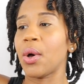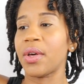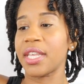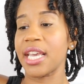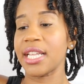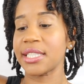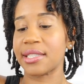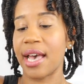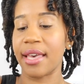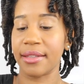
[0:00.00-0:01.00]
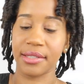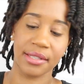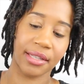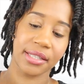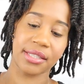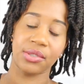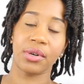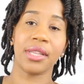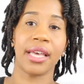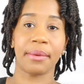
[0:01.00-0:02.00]
On the inside, this looks
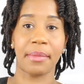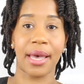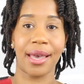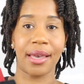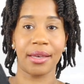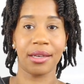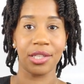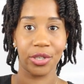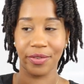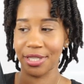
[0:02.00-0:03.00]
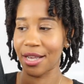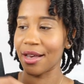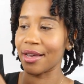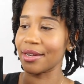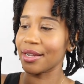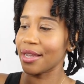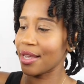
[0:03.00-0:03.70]
sort of like my Louis Vuitton.